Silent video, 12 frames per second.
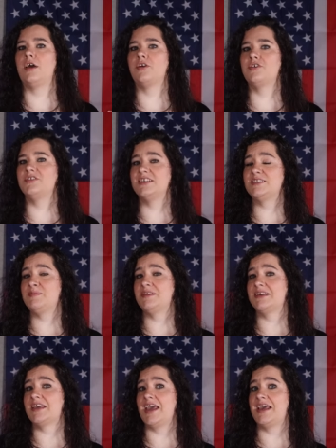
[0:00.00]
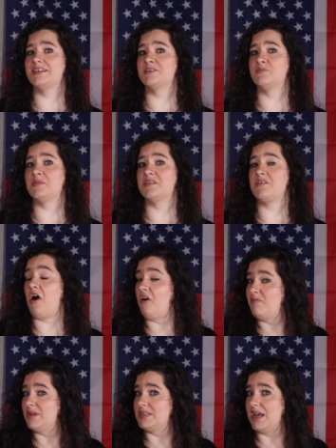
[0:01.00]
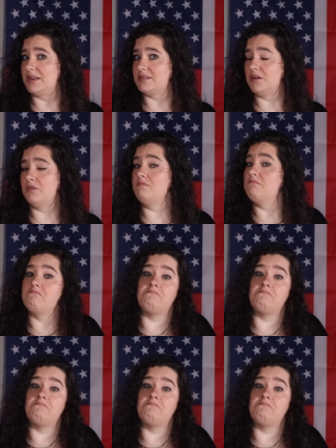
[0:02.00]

Now could this be the case with Hoffman Tactical?